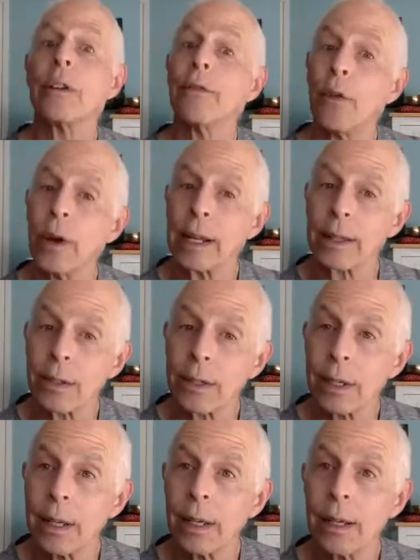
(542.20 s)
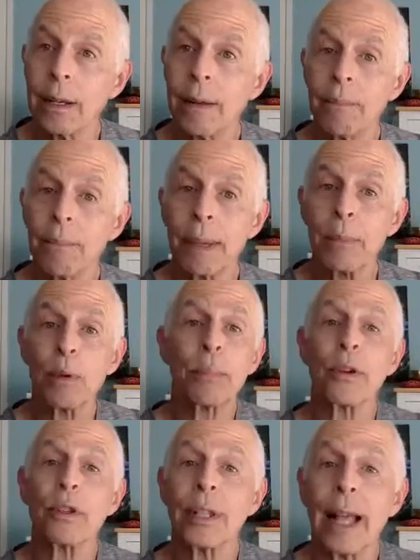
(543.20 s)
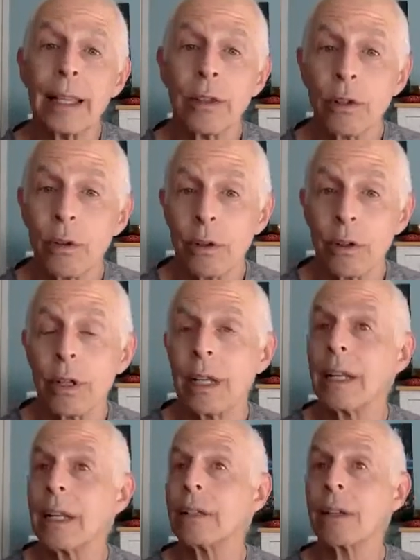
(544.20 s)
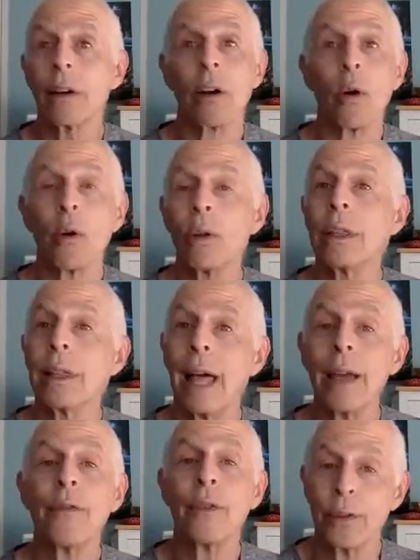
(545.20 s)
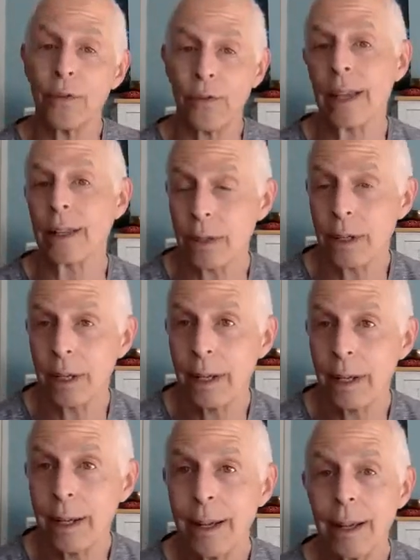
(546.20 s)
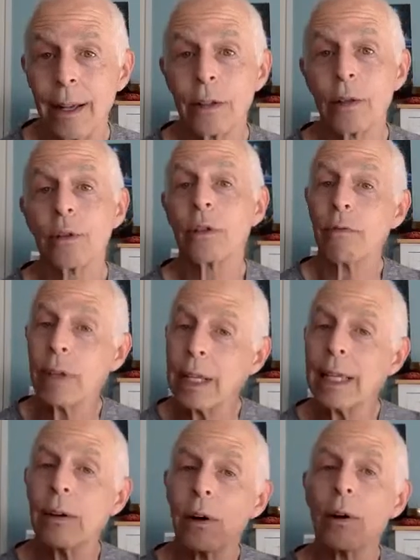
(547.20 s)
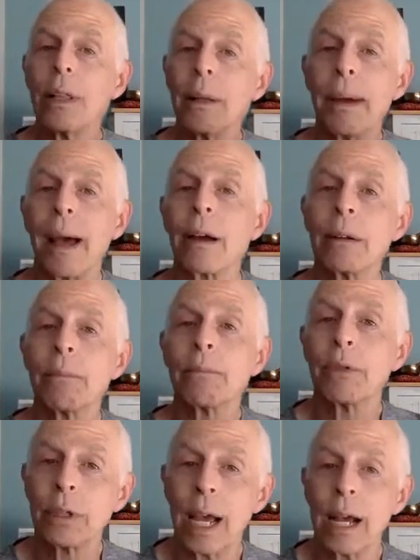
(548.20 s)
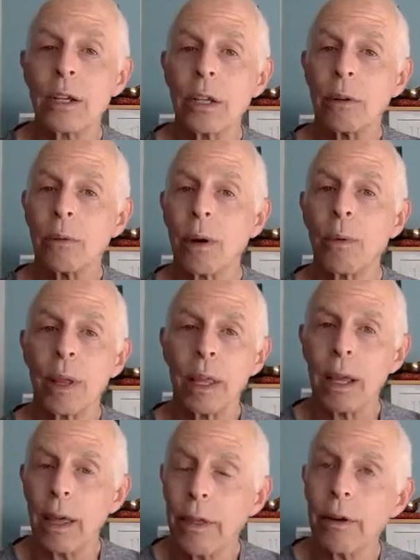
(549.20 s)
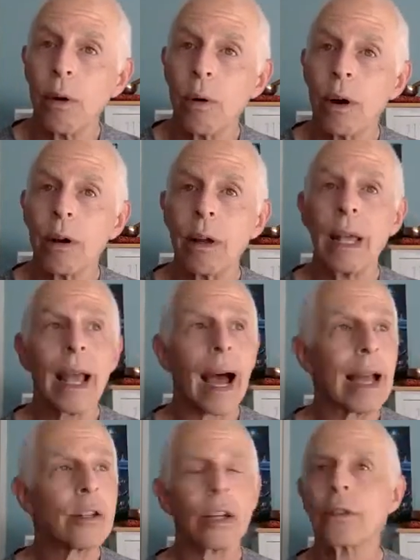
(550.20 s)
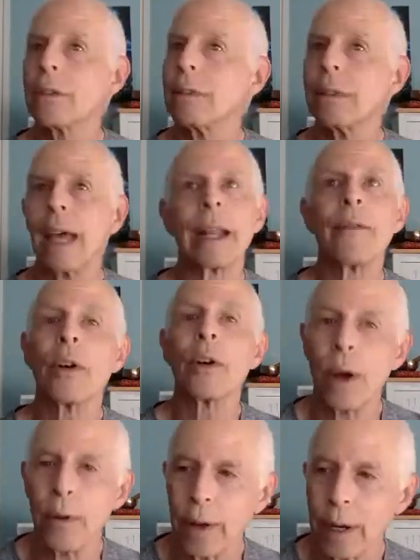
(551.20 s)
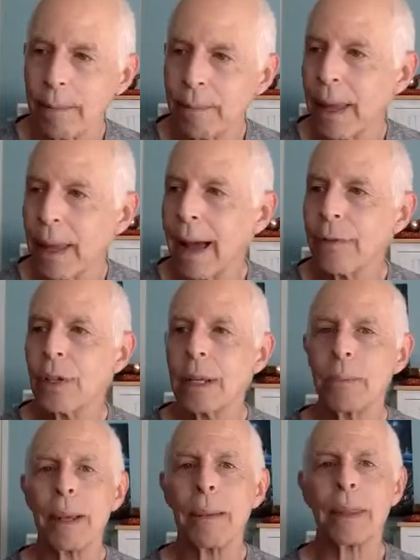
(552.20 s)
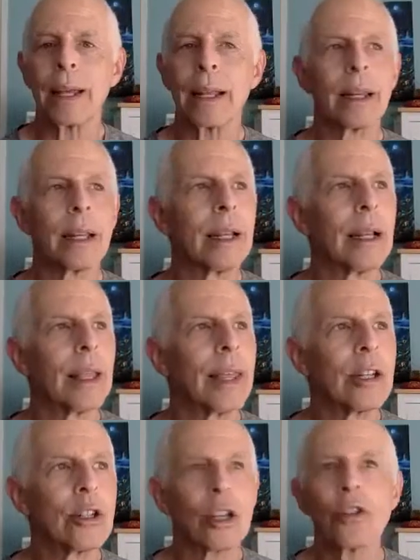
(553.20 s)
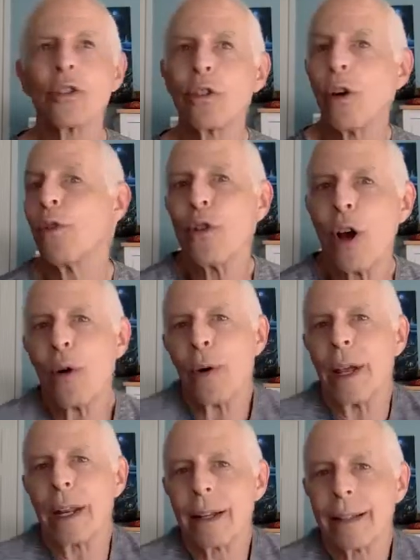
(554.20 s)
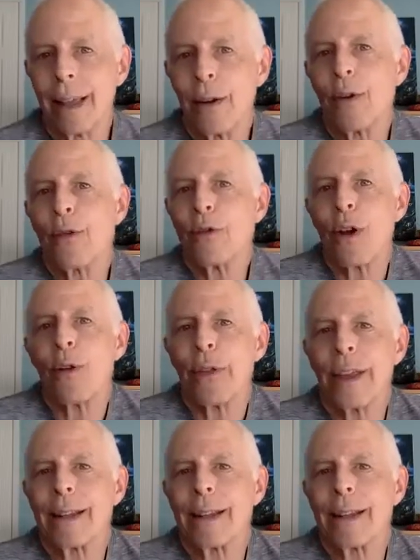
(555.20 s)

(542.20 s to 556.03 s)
an avoidance. People with personality disorders, it is a whole life of defense. So it's really all about protection in one way or the other, or I just not even aware of it. I've seen people that they just don't know it. They don't know